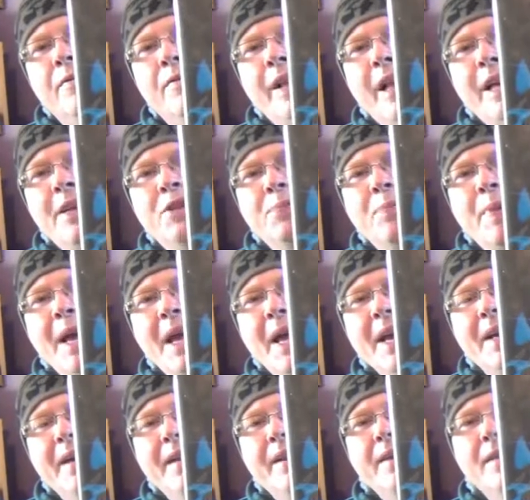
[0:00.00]

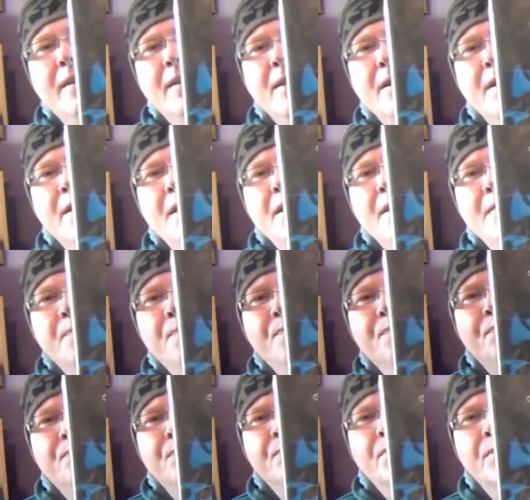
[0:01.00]
Flashback. Um,
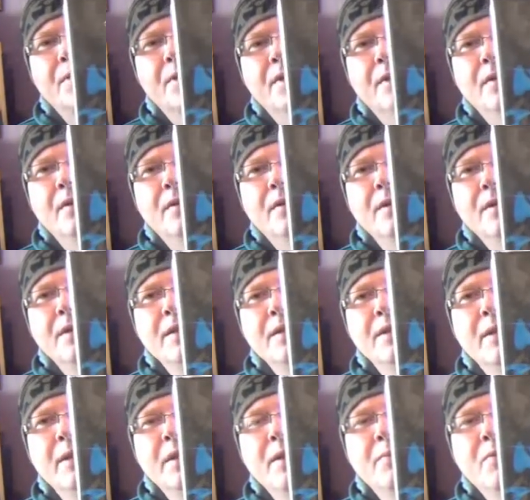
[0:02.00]
this
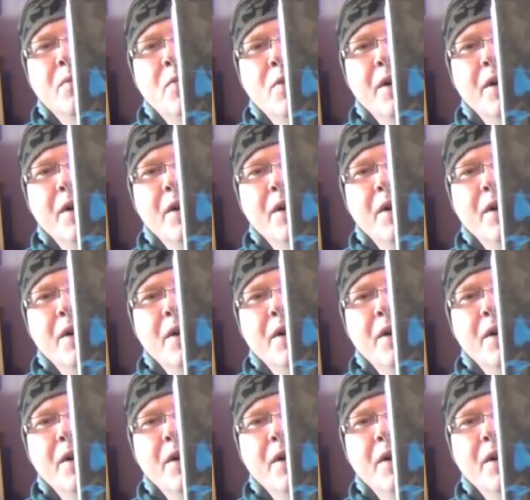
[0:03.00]
is a